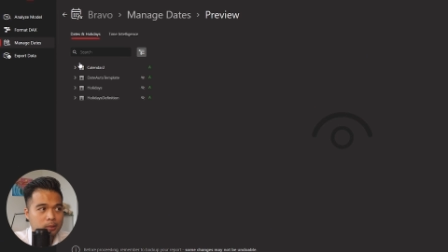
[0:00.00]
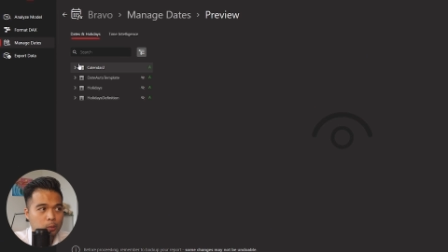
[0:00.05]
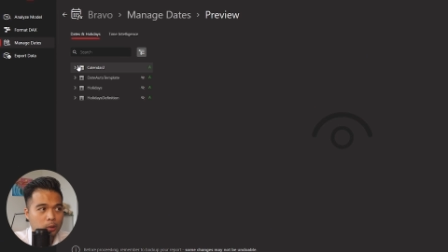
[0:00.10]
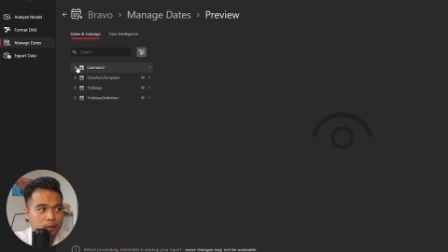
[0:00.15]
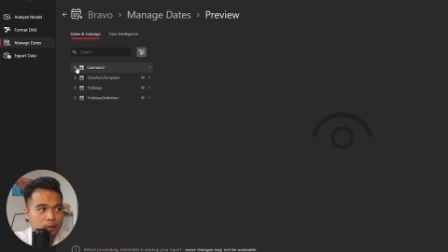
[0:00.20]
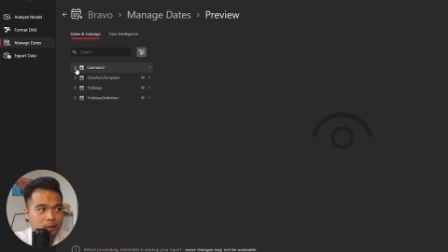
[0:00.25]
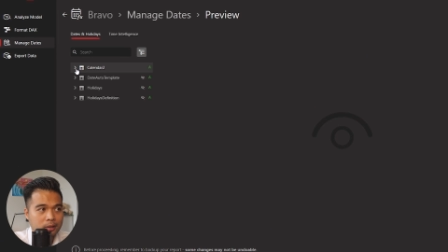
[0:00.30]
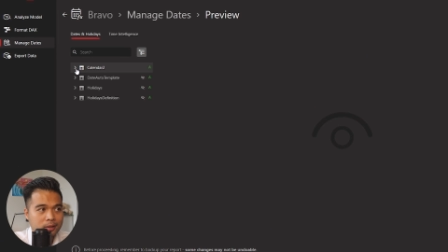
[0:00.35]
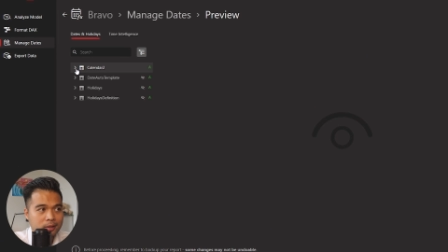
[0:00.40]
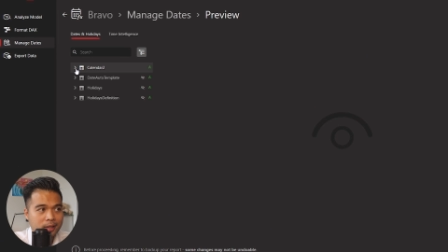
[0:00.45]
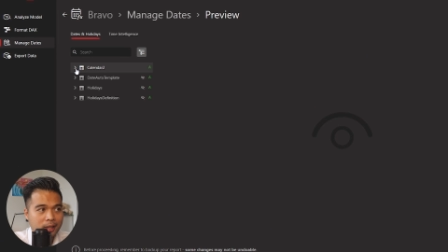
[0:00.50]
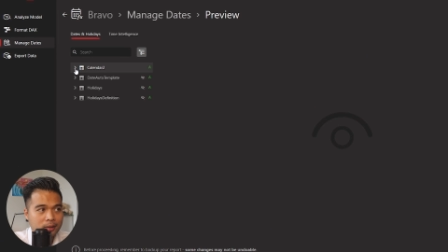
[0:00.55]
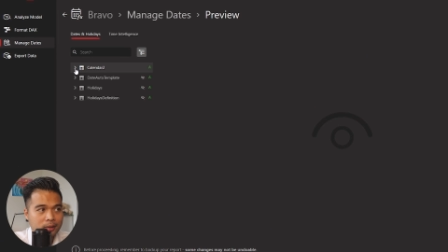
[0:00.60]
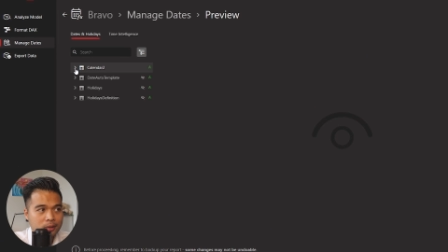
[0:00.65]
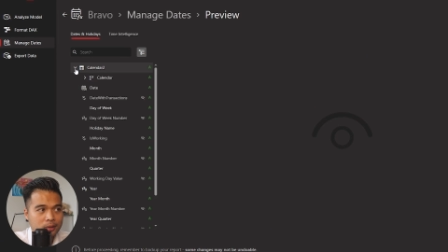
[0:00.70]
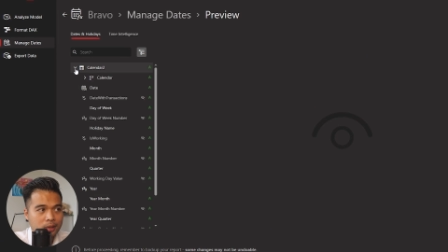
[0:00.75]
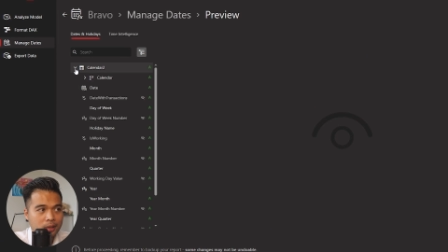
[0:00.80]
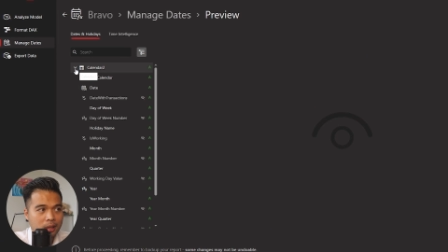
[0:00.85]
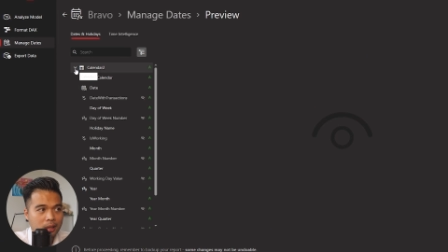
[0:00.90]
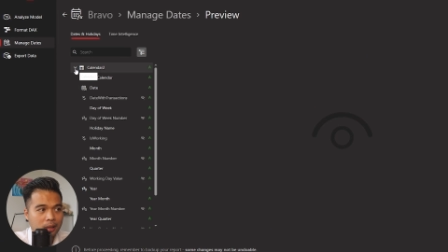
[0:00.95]
what their
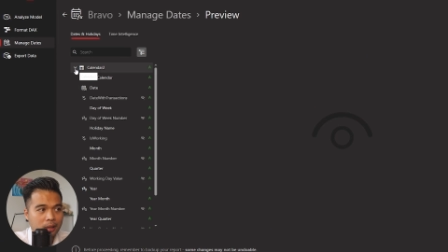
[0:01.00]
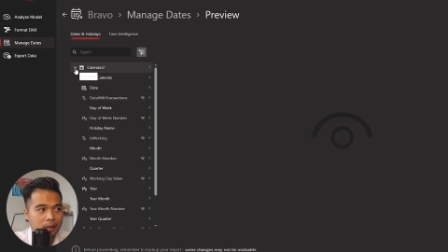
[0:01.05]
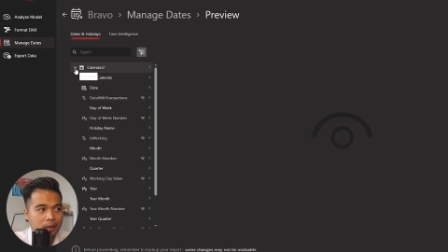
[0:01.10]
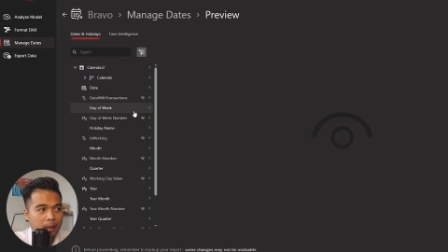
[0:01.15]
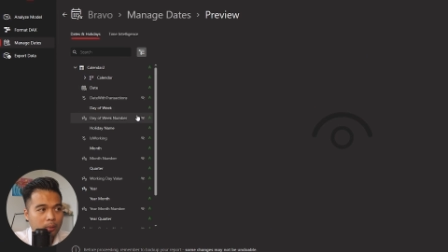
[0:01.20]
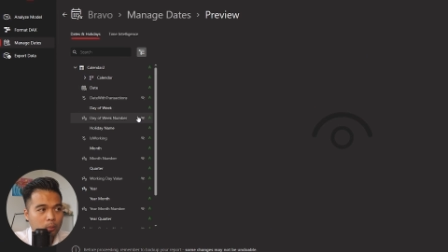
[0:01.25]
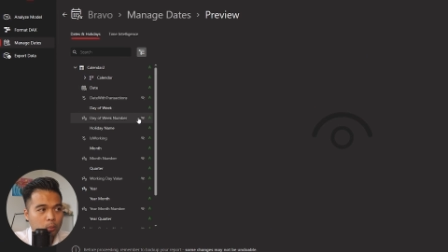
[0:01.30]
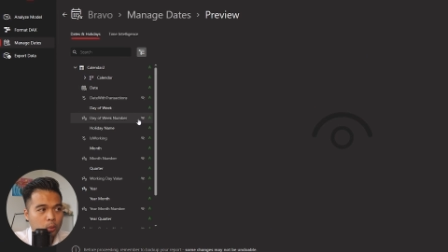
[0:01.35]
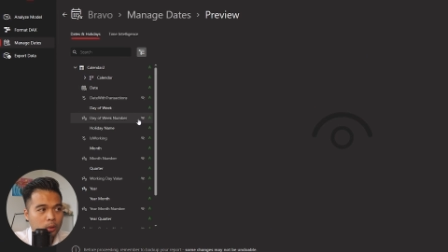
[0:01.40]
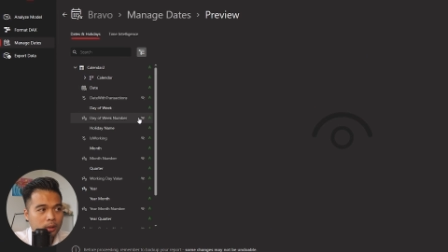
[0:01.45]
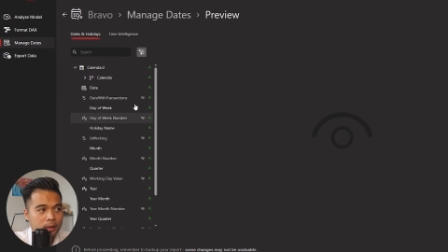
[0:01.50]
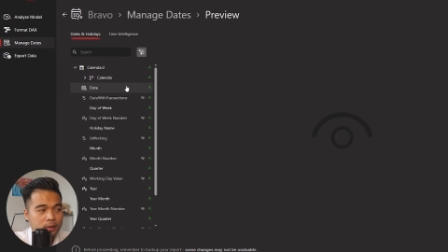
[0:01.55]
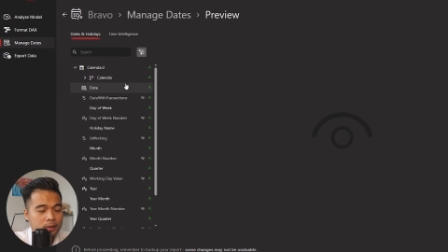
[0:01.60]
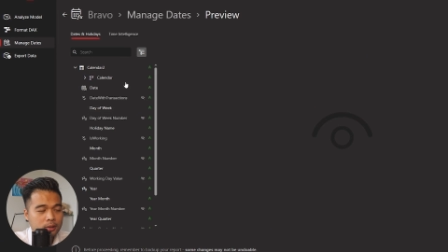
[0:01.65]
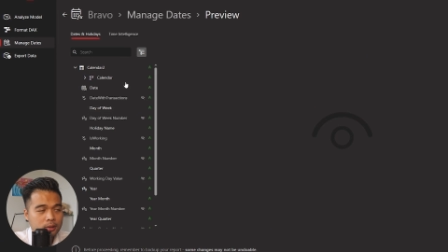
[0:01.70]
status are, and what